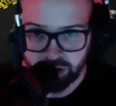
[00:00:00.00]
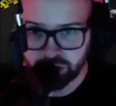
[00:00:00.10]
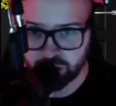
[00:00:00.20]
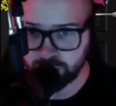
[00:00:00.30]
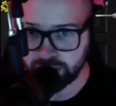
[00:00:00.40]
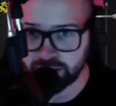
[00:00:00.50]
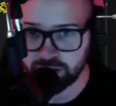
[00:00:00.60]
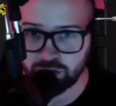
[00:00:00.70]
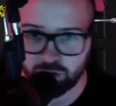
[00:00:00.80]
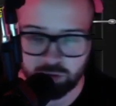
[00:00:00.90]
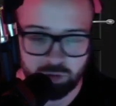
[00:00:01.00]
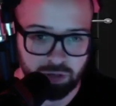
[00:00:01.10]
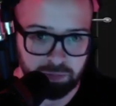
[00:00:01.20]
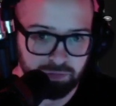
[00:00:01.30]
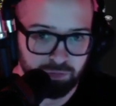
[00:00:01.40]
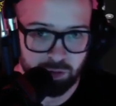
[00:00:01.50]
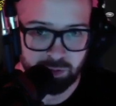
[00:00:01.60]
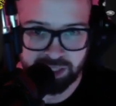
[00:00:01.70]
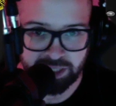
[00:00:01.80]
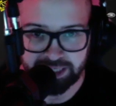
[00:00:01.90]
So what I'm going to do quick before
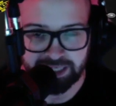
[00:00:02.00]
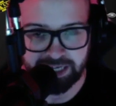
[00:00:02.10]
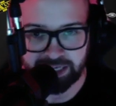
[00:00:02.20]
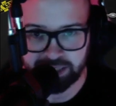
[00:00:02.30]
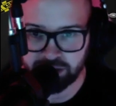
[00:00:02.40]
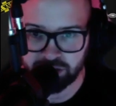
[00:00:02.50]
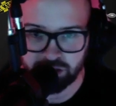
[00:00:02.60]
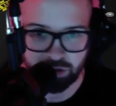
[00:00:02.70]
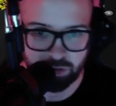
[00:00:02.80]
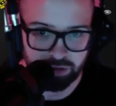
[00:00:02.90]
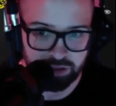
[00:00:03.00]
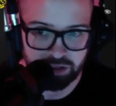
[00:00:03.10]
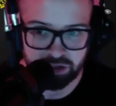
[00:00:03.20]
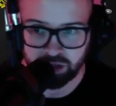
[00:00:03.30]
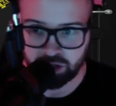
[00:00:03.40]
we get into any of the stories